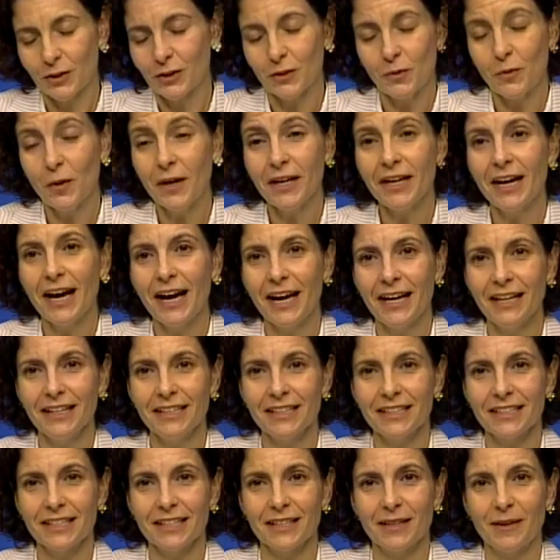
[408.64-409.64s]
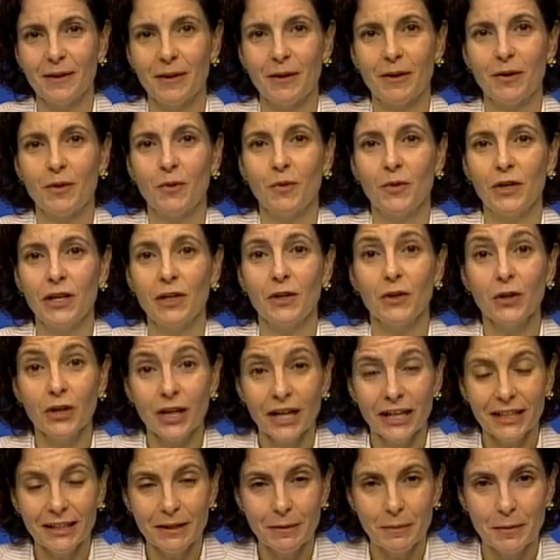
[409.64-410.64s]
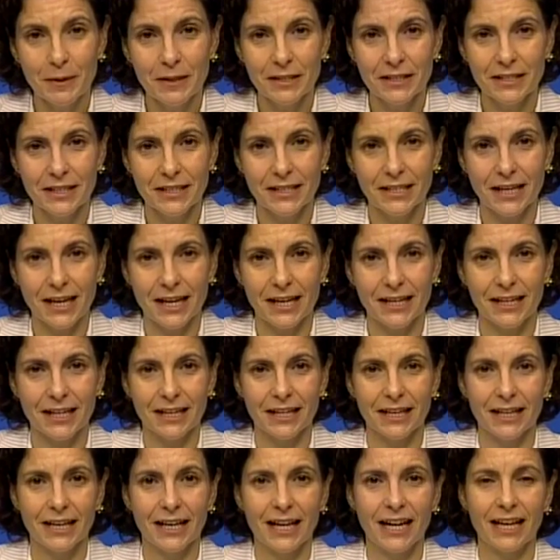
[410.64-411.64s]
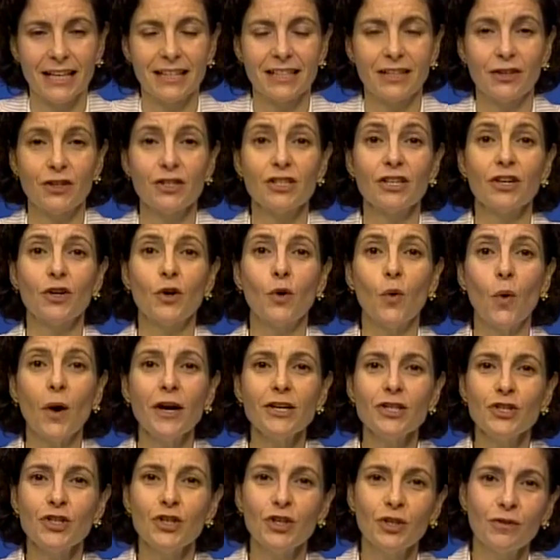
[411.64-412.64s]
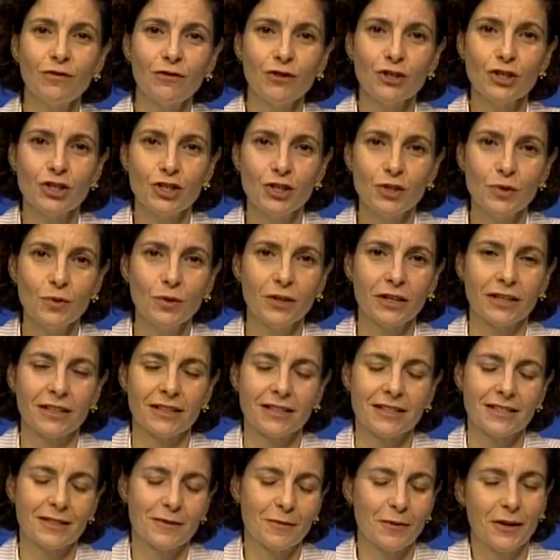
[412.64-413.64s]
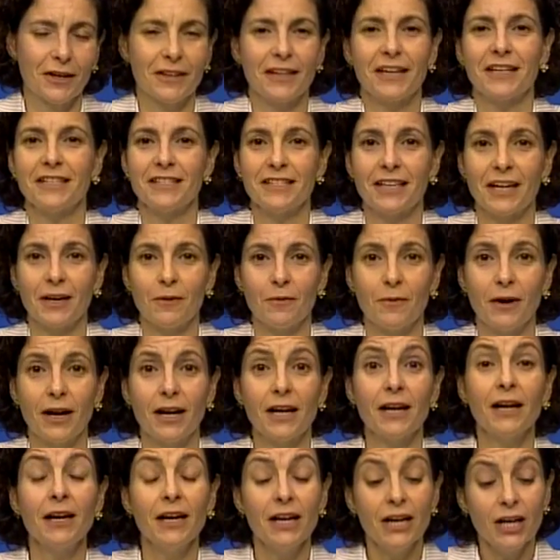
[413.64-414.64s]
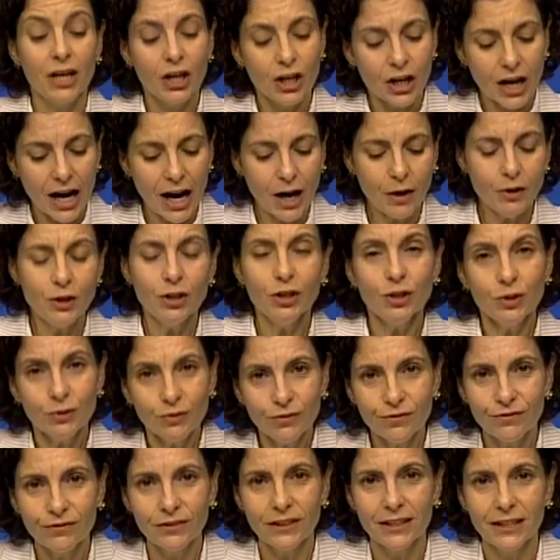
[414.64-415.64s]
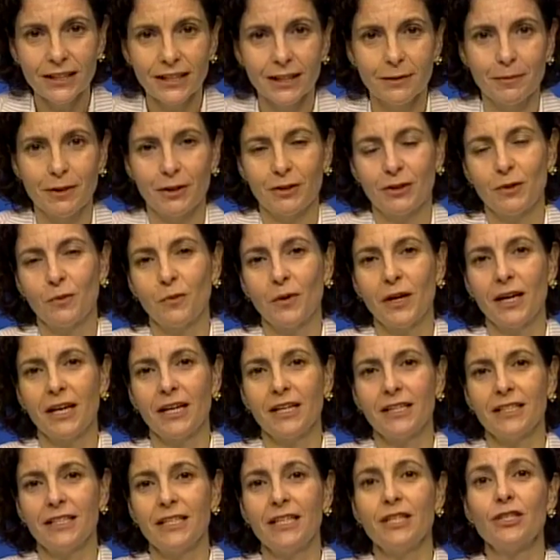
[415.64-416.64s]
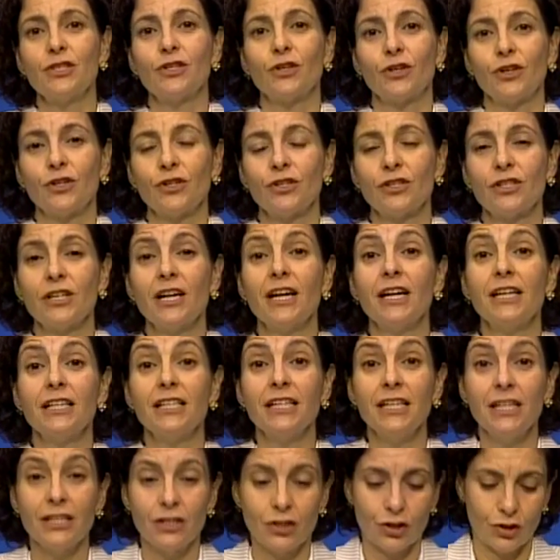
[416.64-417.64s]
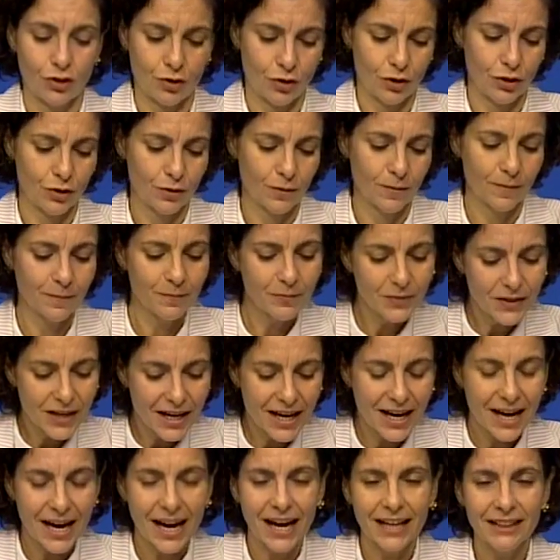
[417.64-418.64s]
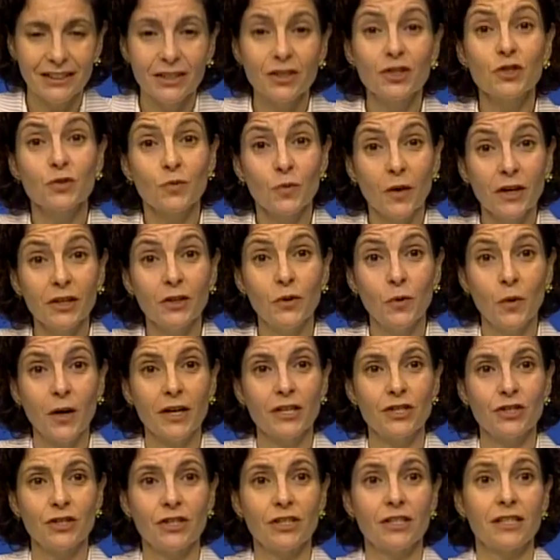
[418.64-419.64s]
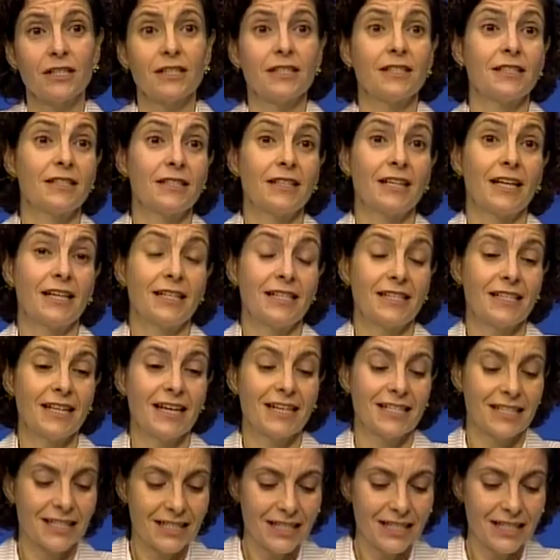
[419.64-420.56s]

one hand, we look at the PISA data, and there's a question for students where they say, well, how do you feel about the way teachers teach to you? And there's one question that says,